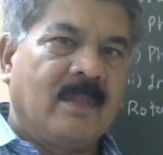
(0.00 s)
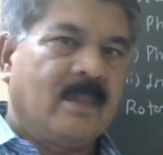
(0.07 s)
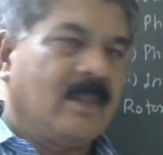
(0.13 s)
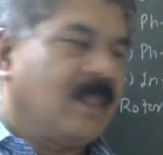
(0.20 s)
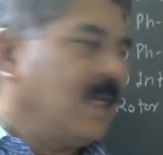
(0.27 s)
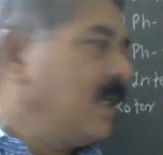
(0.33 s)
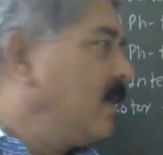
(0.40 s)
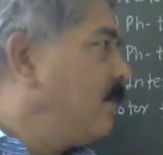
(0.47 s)

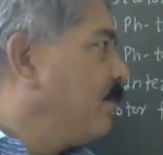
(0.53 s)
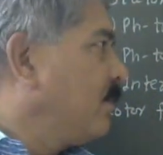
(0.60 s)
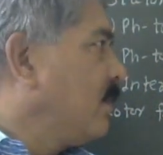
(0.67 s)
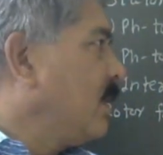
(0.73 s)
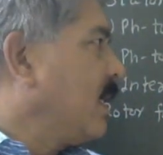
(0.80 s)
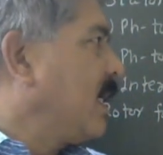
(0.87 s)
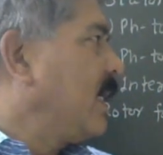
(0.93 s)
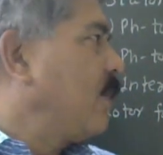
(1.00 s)
then
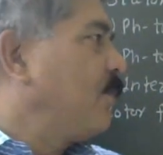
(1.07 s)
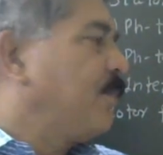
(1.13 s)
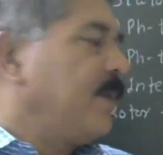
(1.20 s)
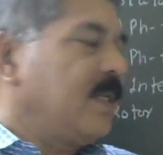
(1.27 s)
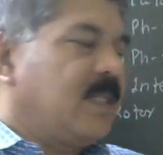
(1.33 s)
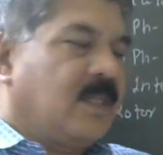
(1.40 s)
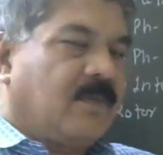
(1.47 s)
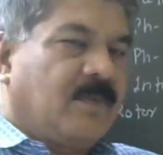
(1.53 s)
negative
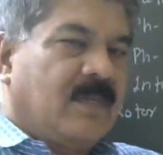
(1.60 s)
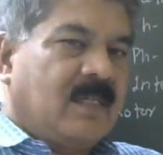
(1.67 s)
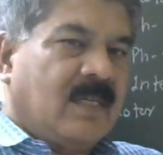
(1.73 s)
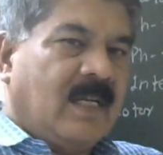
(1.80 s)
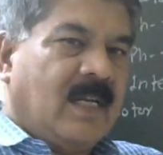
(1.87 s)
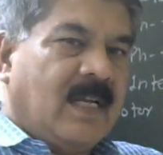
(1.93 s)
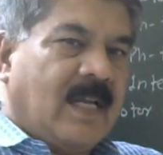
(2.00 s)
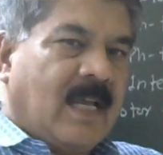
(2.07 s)
phase sequence
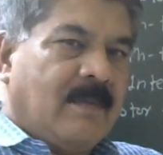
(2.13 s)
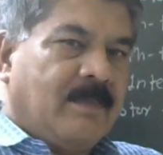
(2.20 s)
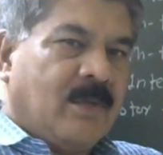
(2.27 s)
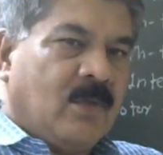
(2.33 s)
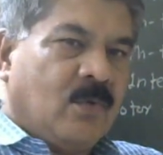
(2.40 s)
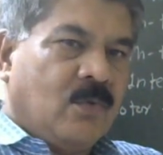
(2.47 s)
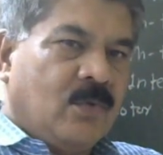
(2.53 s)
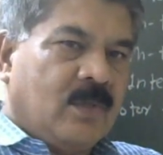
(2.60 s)
relay can be
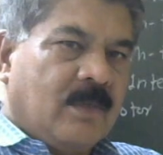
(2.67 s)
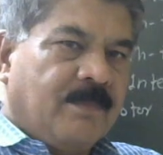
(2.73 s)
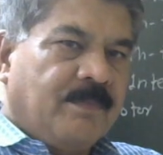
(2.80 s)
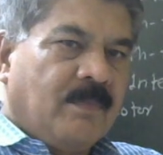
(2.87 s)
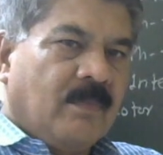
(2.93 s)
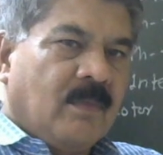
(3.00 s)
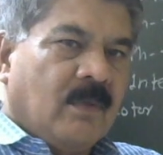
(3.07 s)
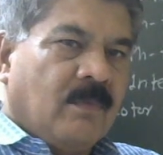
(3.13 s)
used
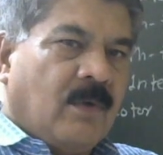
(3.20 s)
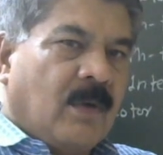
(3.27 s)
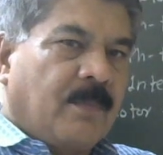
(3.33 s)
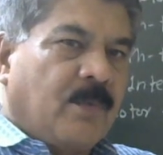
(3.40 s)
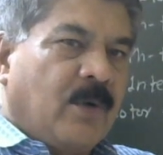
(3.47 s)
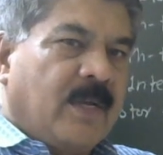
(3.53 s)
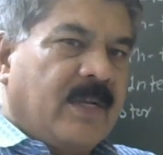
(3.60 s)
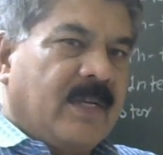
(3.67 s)
for
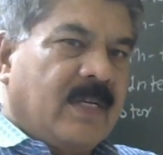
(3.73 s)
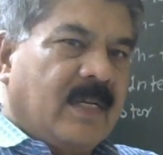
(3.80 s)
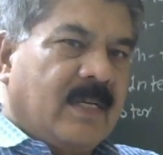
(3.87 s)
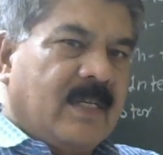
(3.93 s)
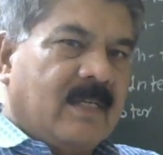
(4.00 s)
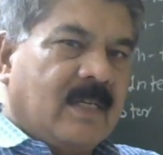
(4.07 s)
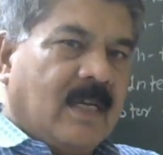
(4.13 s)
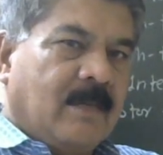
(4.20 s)
protection
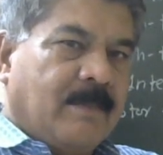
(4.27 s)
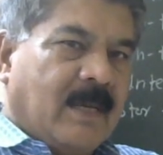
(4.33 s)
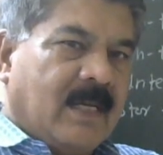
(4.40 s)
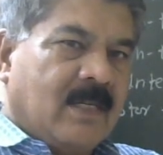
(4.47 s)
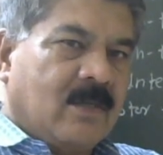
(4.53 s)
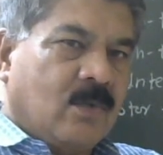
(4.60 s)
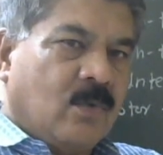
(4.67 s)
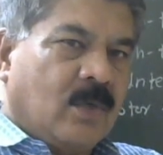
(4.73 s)
against
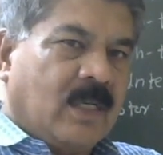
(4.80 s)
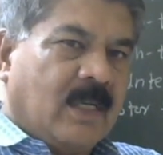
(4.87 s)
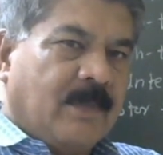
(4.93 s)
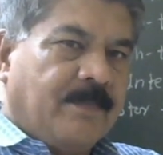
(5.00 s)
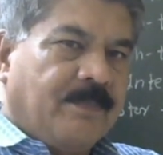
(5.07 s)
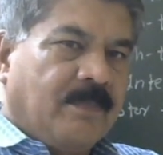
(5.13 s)
unbalanced loading.